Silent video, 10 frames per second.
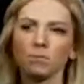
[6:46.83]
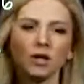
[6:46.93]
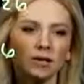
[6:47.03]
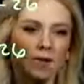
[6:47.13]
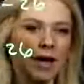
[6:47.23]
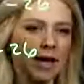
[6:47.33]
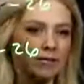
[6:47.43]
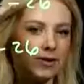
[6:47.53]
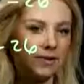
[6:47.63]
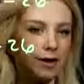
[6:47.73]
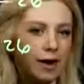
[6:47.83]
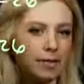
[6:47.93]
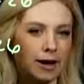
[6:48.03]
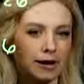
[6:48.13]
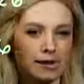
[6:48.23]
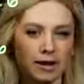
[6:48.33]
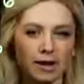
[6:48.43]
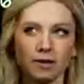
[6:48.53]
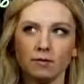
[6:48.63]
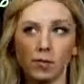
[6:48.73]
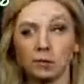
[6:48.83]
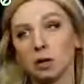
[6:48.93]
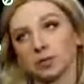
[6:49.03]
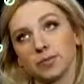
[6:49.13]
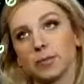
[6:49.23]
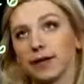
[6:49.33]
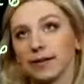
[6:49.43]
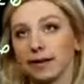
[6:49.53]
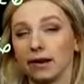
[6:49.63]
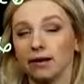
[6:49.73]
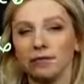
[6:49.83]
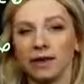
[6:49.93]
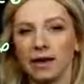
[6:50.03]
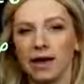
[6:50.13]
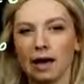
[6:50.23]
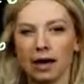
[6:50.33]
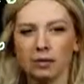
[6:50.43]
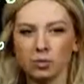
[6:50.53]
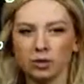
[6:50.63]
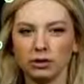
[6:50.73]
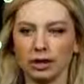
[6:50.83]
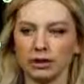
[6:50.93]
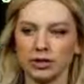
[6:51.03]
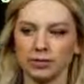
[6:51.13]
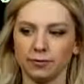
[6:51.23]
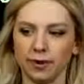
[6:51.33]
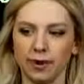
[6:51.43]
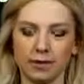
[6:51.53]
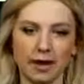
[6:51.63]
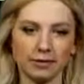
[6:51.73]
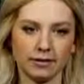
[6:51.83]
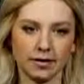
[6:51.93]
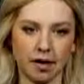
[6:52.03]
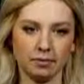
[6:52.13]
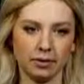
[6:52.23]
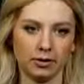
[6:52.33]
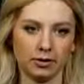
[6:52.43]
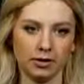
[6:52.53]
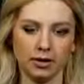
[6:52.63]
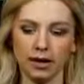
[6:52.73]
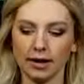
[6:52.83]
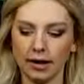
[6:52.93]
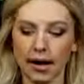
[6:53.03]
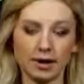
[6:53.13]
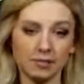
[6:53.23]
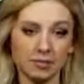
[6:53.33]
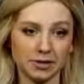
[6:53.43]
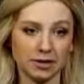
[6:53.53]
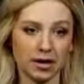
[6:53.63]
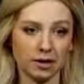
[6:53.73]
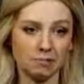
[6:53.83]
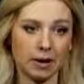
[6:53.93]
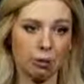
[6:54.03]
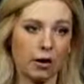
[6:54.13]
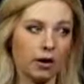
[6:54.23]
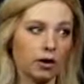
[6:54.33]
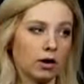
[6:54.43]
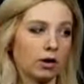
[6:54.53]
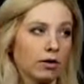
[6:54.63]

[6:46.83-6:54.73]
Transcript: if I have to divide by a negative or multiply by a negative, I'm more likely to forget that step and have a mistake in my work.